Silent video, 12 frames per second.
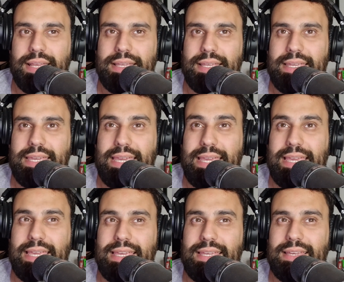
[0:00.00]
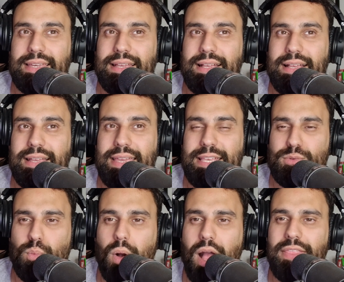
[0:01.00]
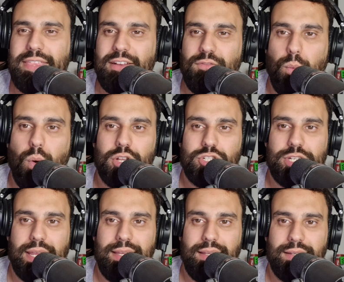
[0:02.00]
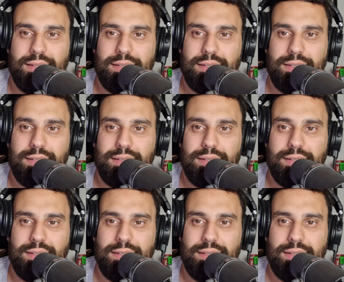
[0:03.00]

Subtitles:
he is worthy of watching